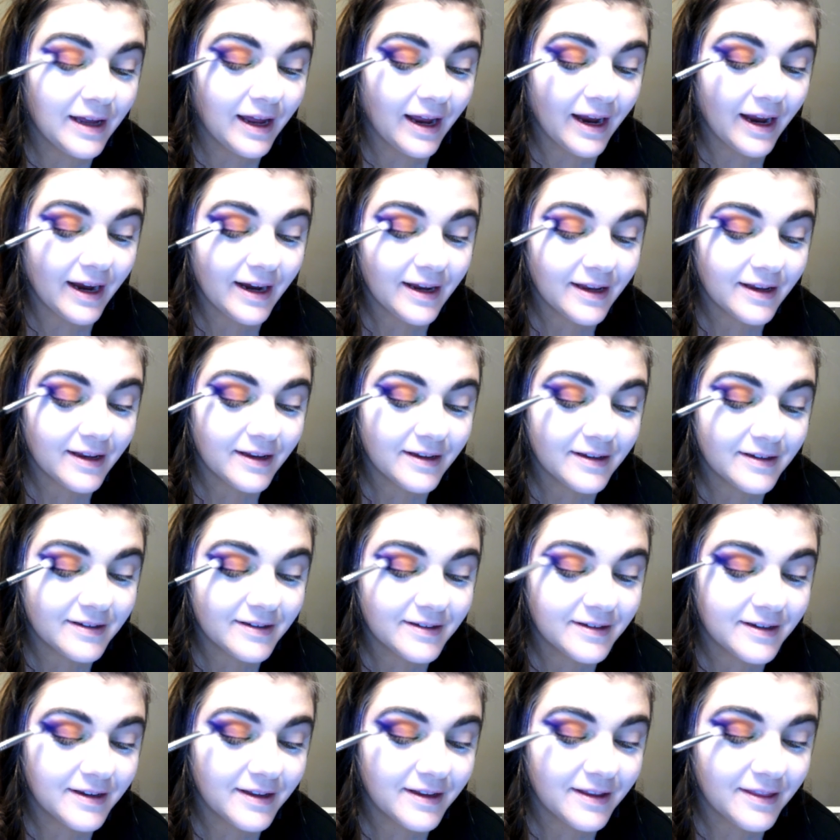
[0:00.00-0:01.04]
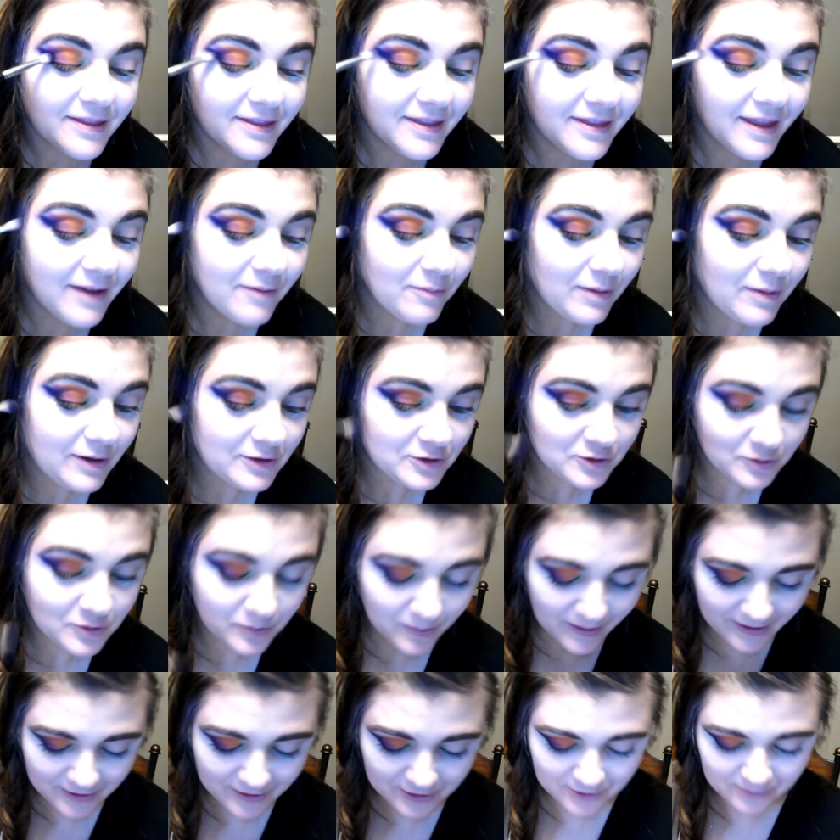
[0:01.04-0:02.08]
And they watched
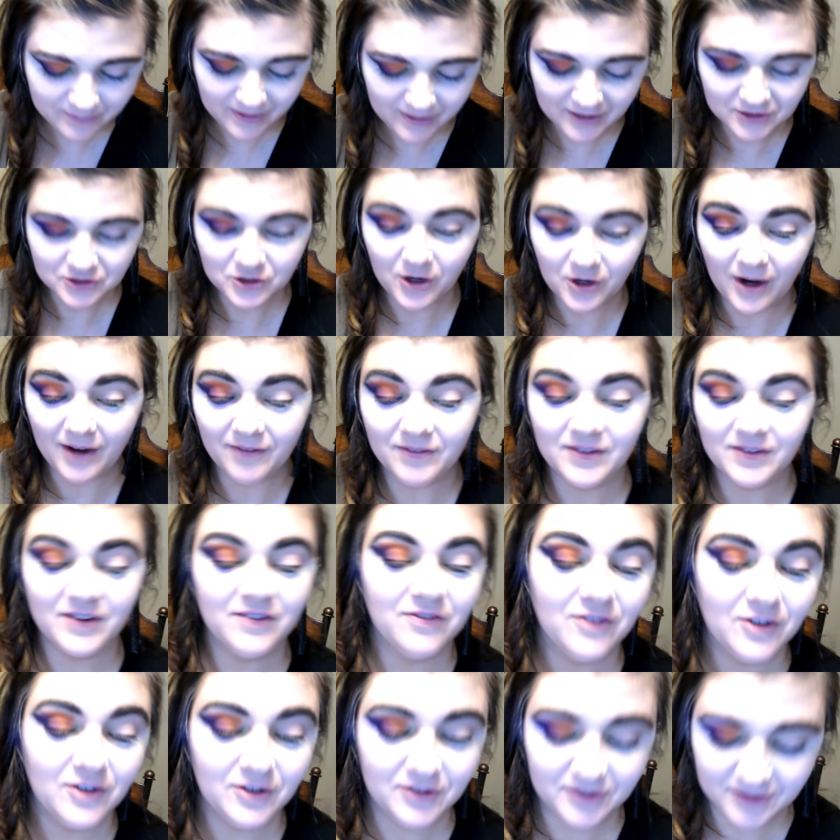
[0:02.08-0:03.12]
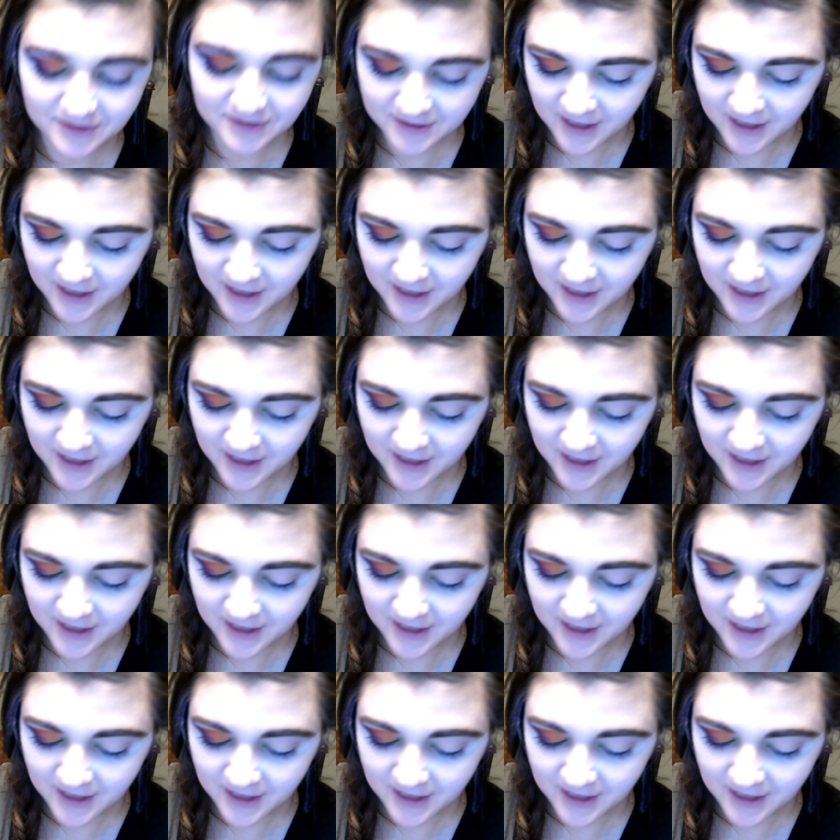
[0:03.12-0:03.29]
way too much Gravity Falls.